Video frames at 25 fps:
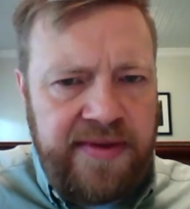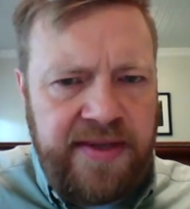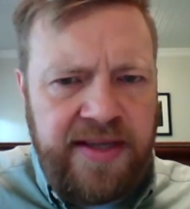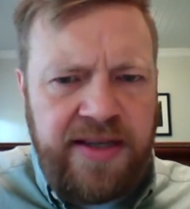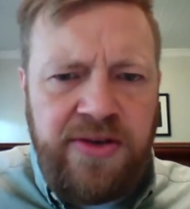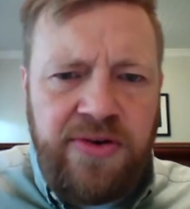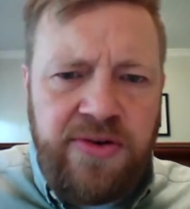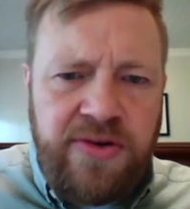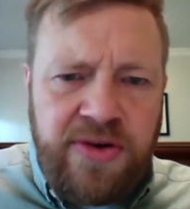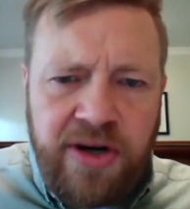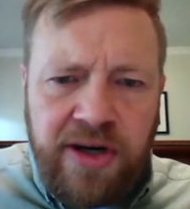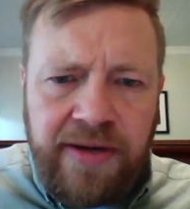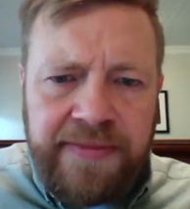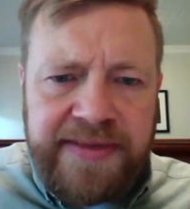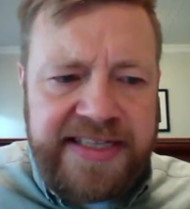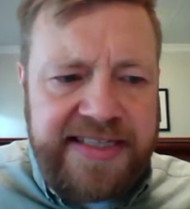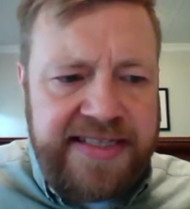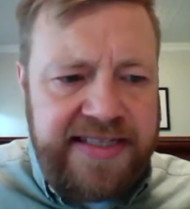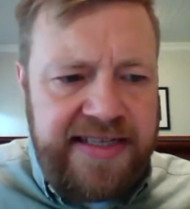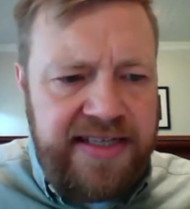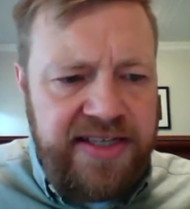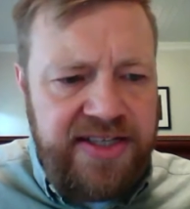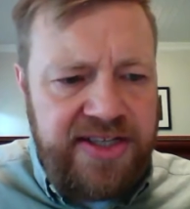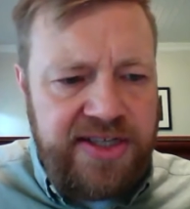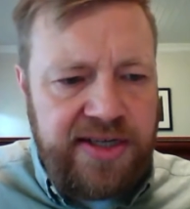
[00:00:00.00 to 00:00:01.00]
"You call me
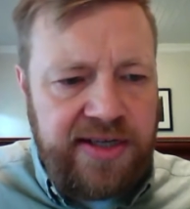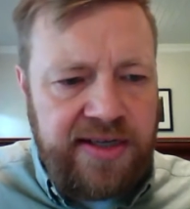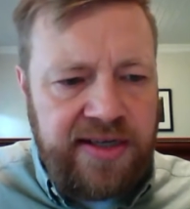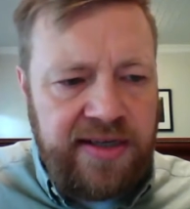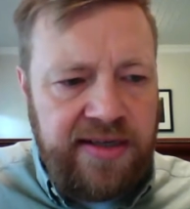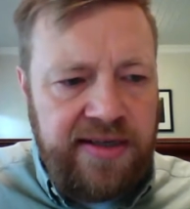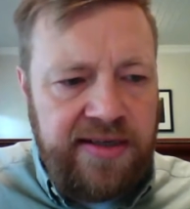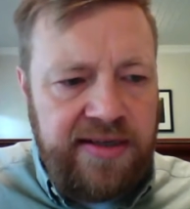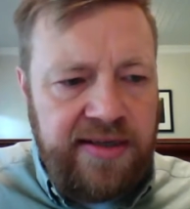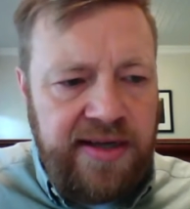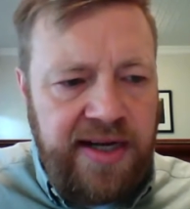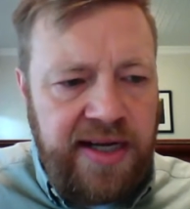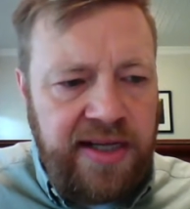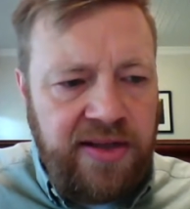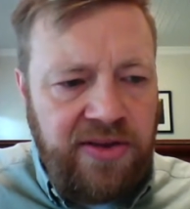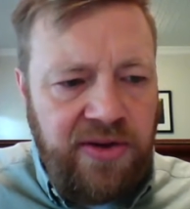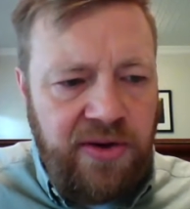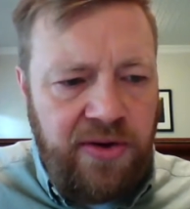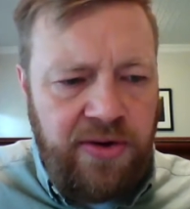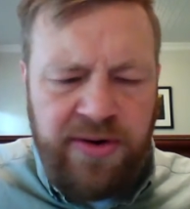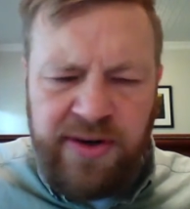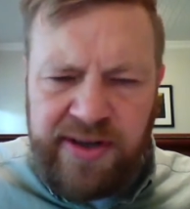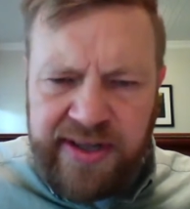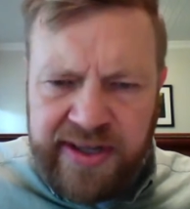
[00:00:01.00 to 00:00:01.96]
teacher and Lord,